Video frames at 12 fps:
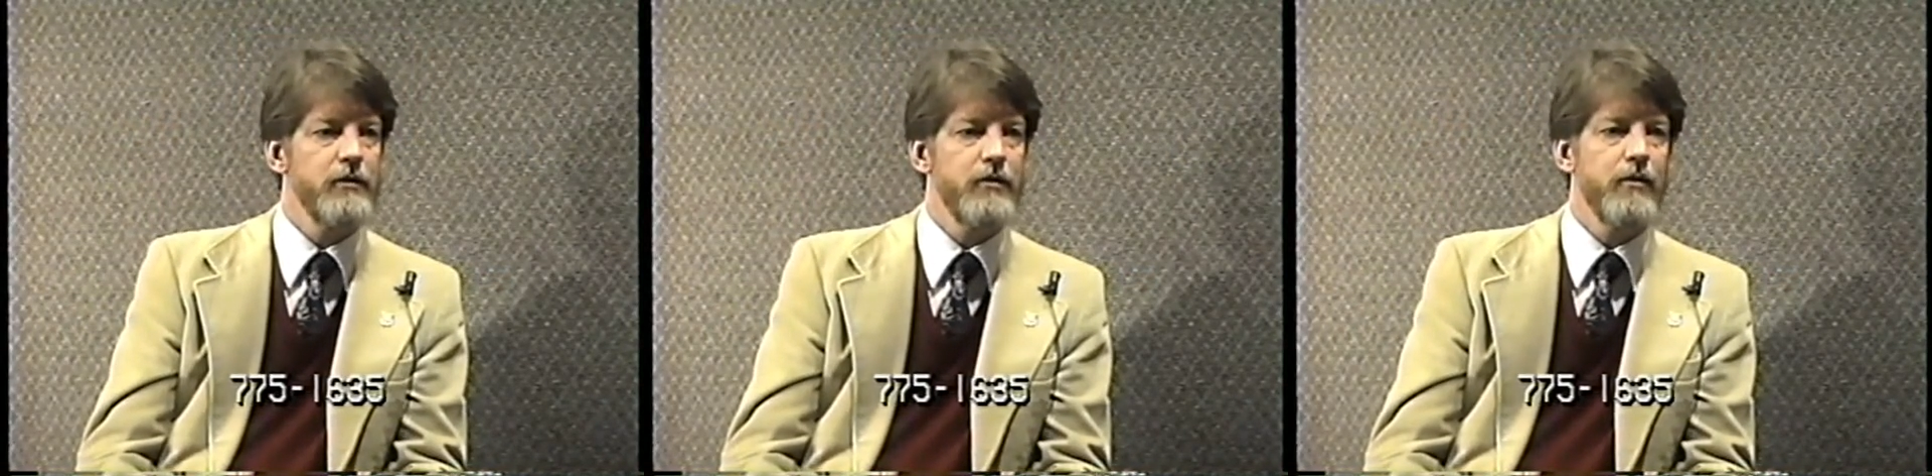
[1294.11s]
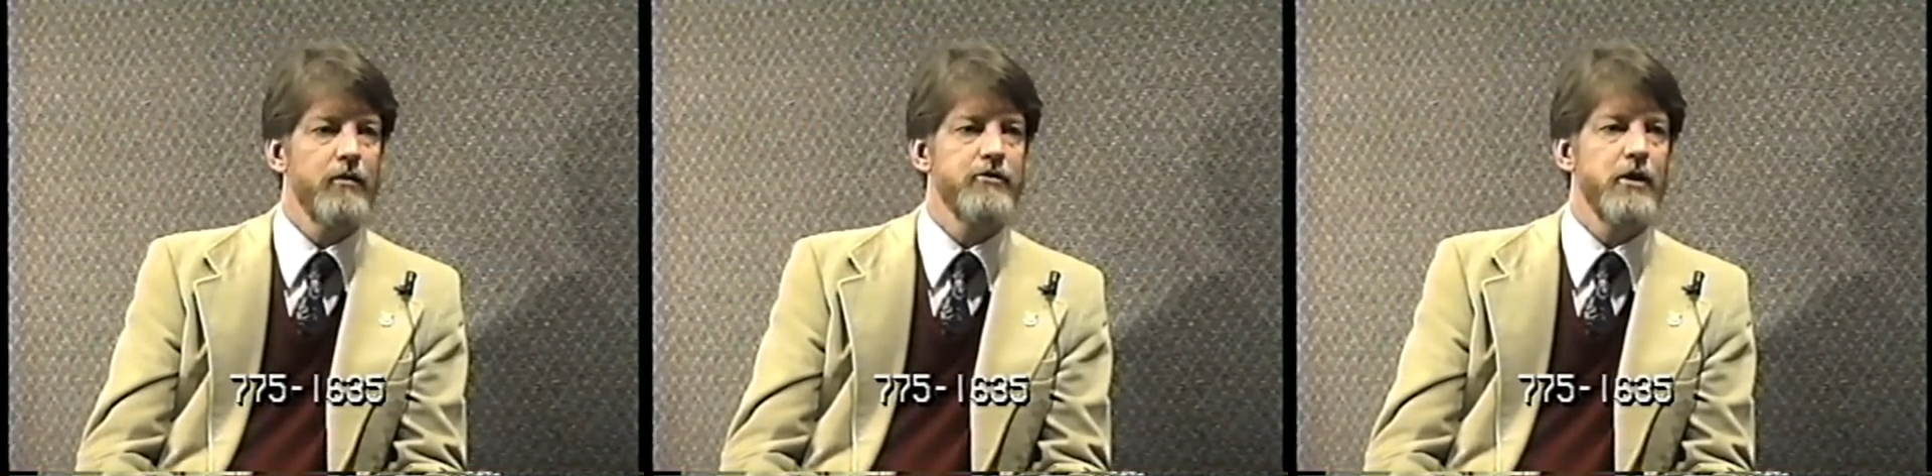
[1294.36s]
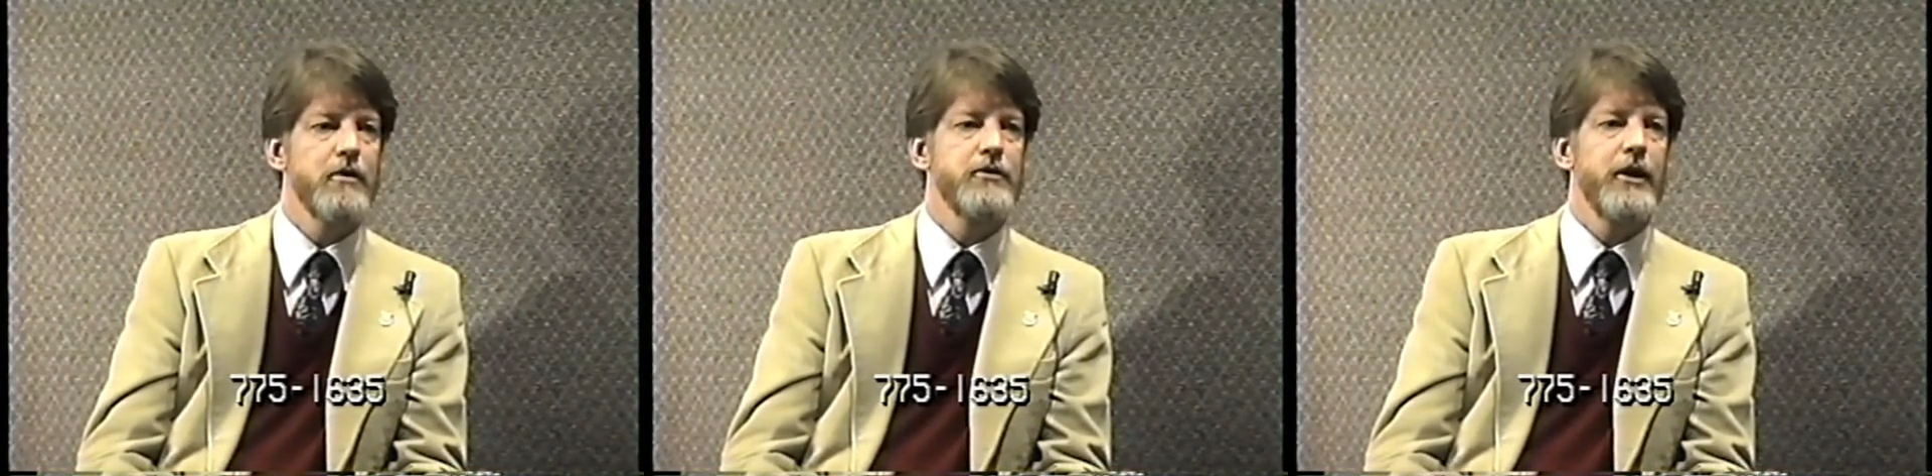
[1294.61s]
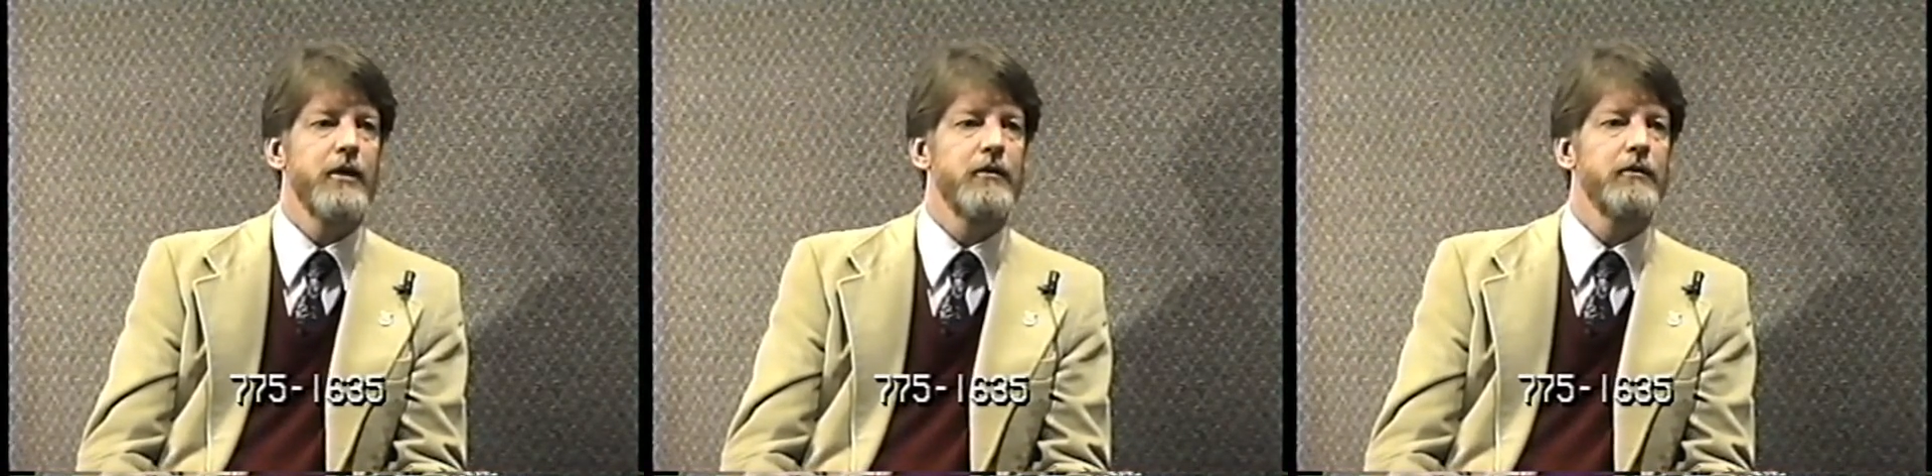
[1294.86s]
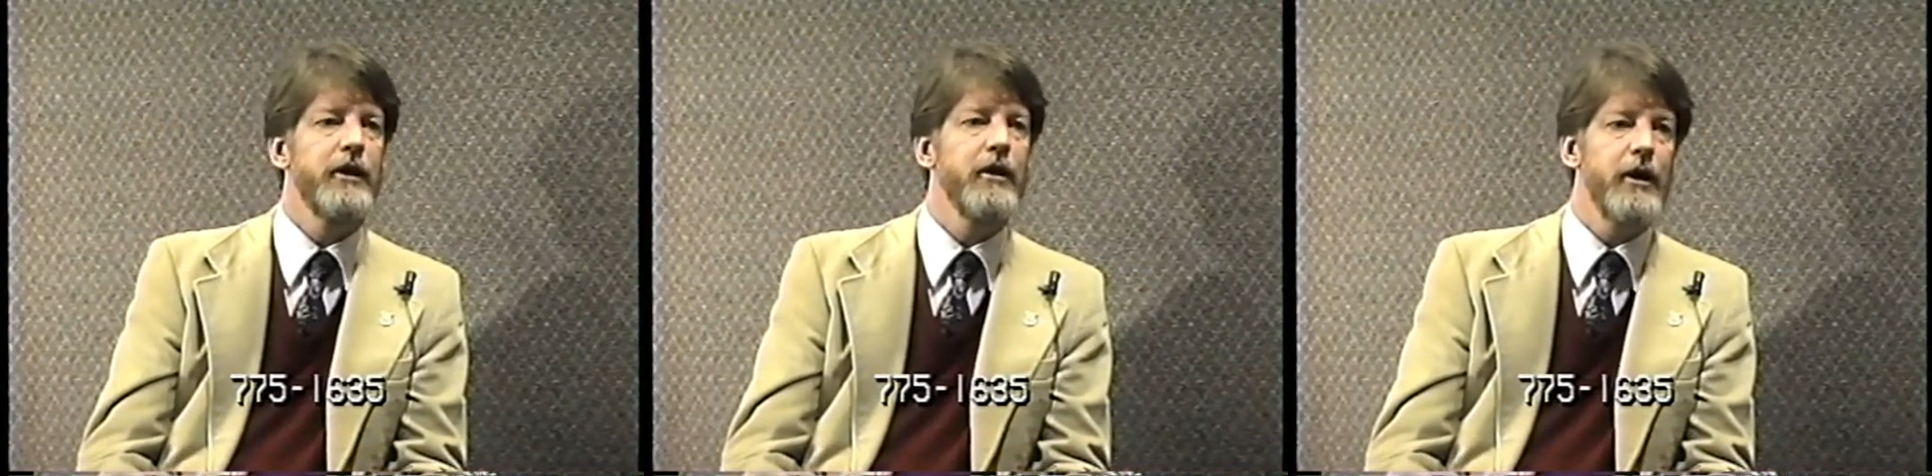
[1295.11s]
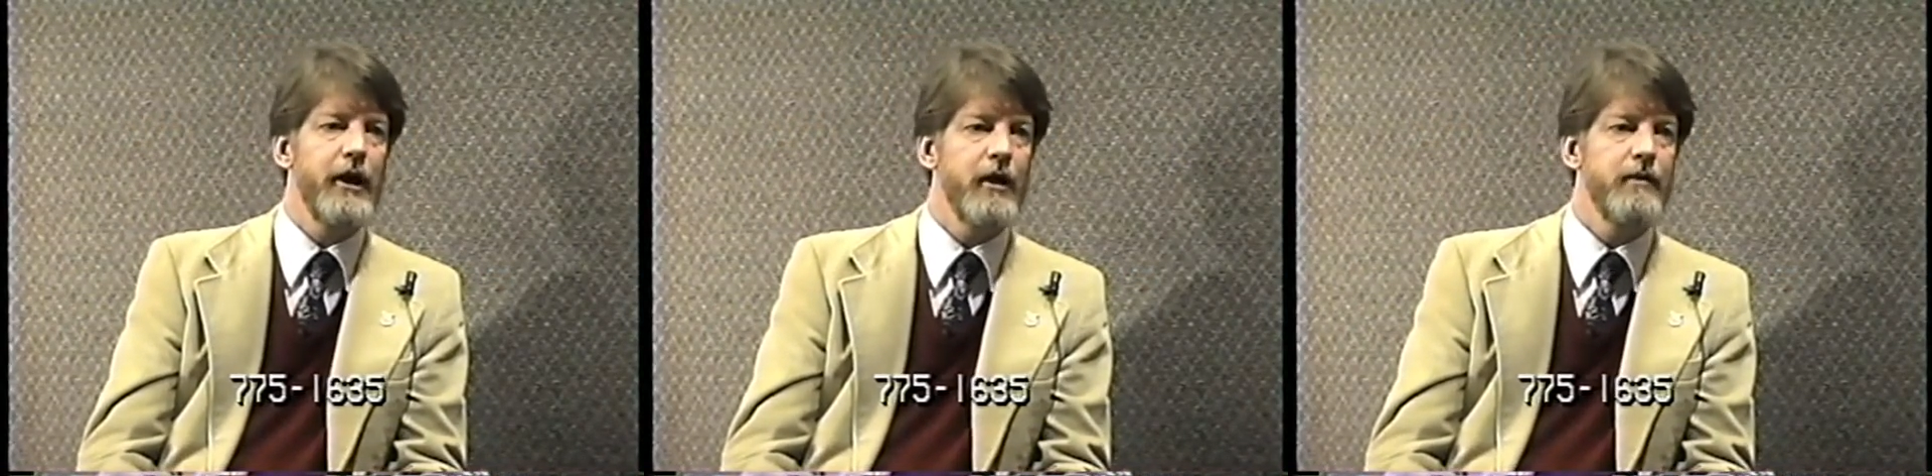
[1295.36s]
Lutheran Church in
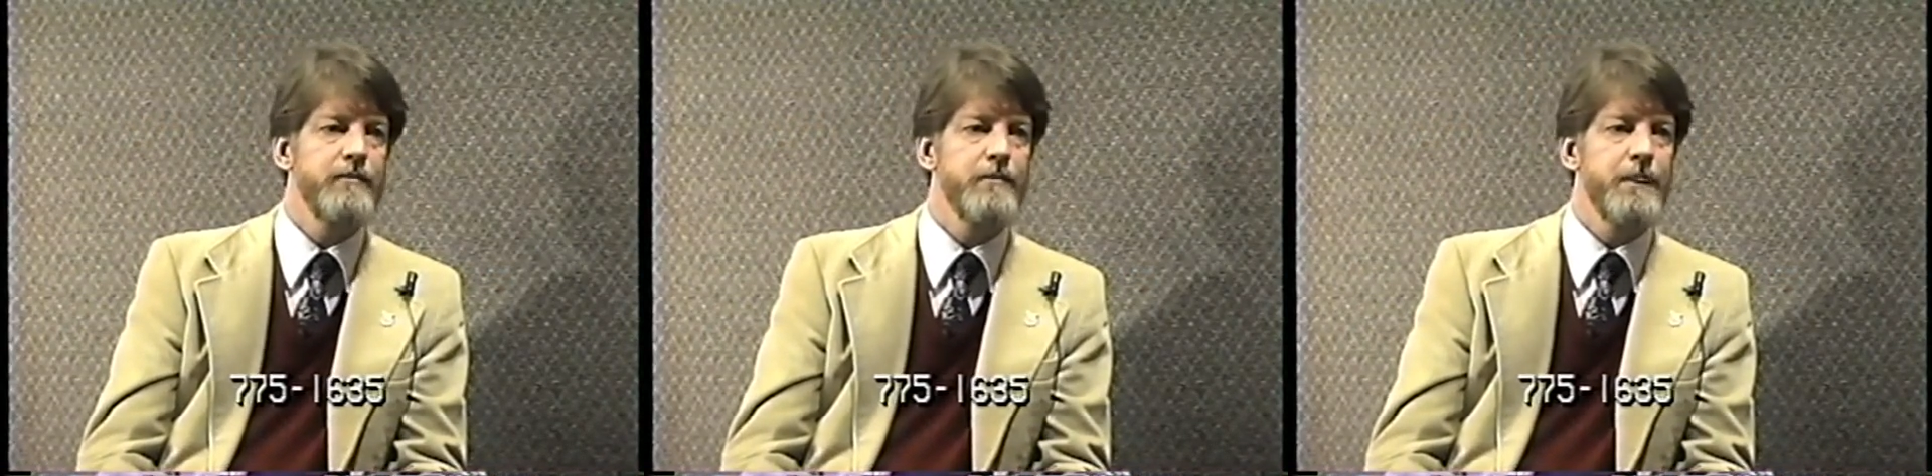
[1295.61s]
Elyria,